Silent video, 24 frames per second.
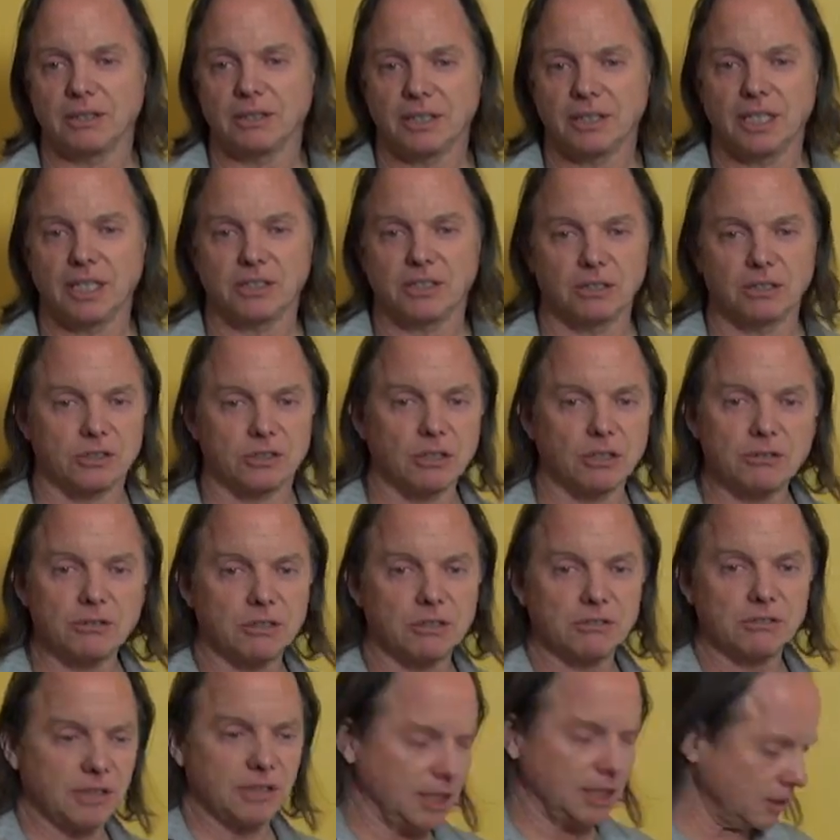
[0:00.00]
Okay, so don't go
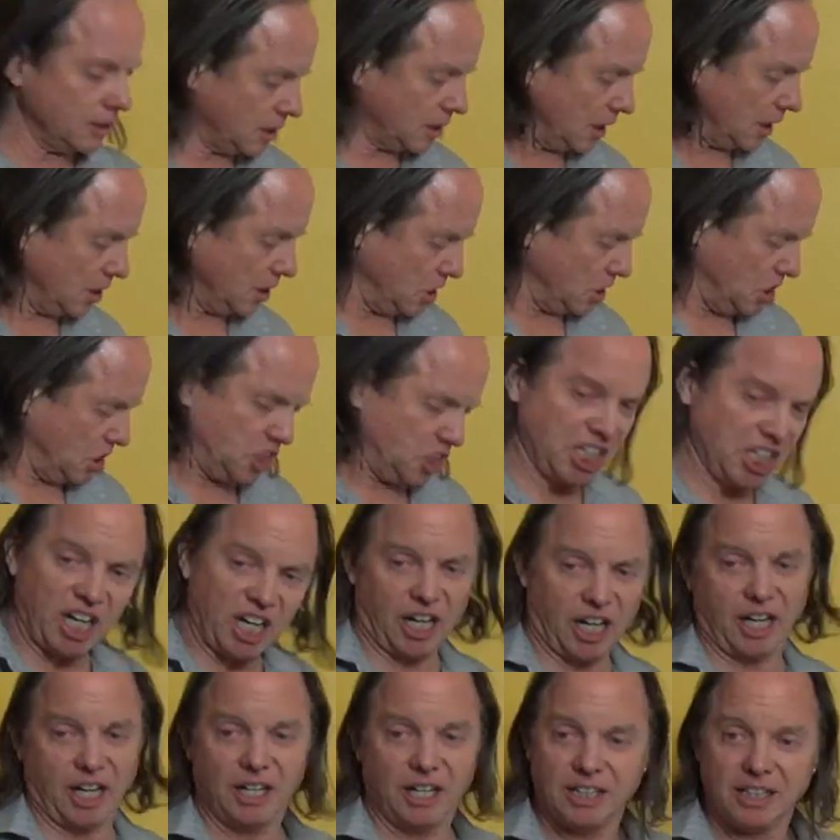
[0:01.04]
around saying
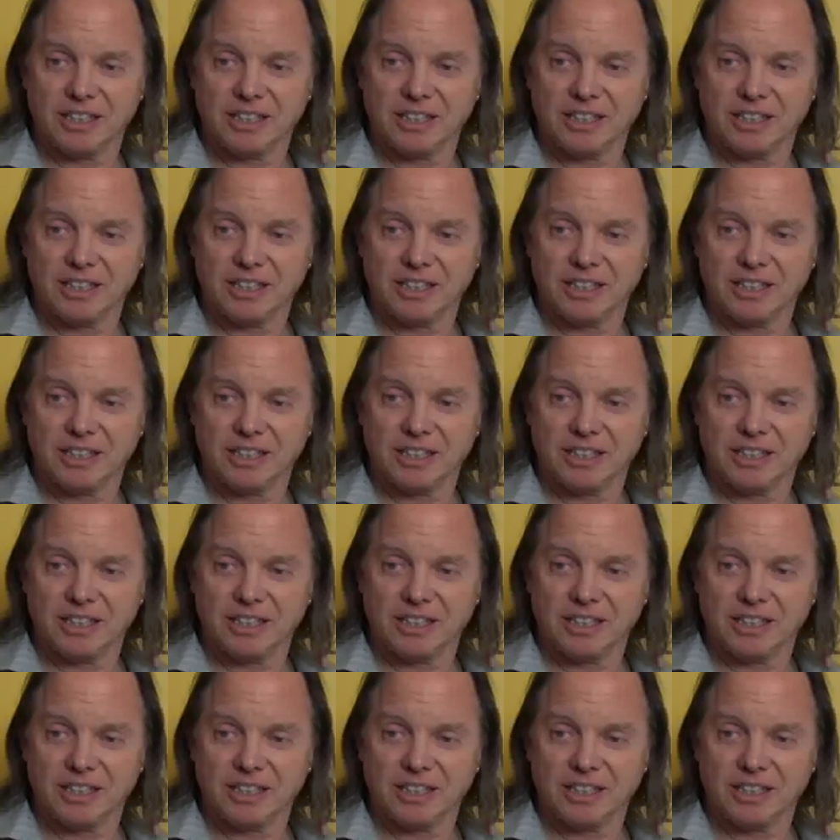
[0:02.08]
zha.